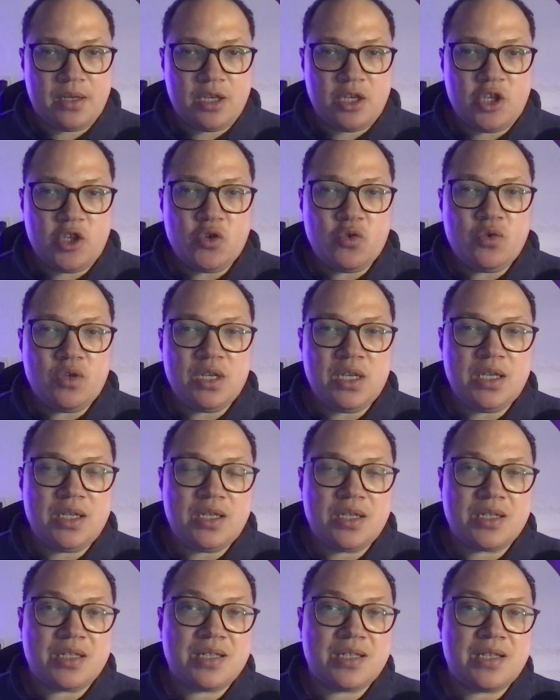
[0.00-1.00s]
you need to
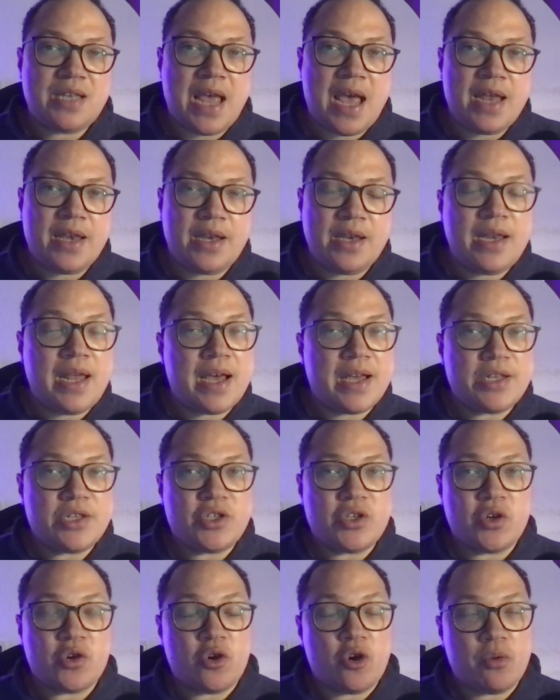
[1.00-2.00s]
standardize
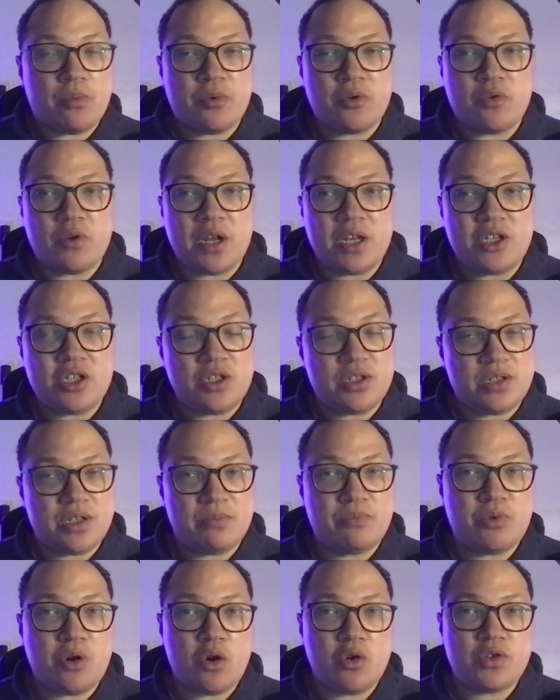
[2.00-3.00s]
your operations and
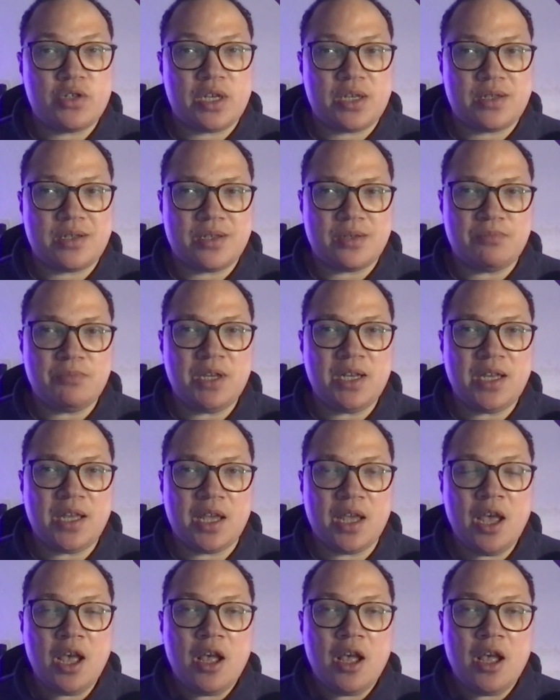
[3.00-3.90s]
processes, meaning